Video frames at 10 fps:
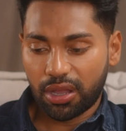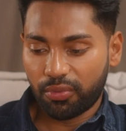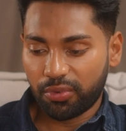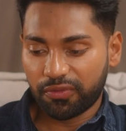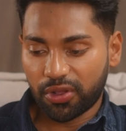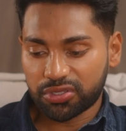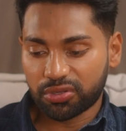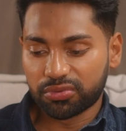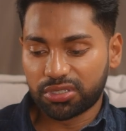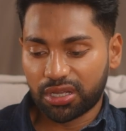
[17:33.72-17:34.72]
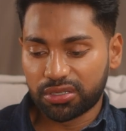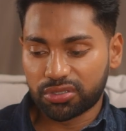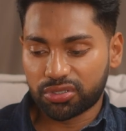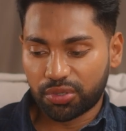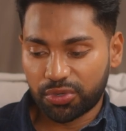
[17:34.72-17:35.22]
We've also done
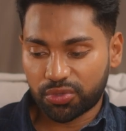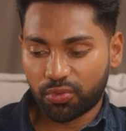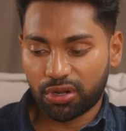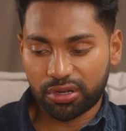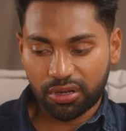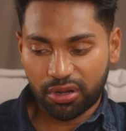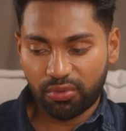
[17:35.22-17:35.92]
so much work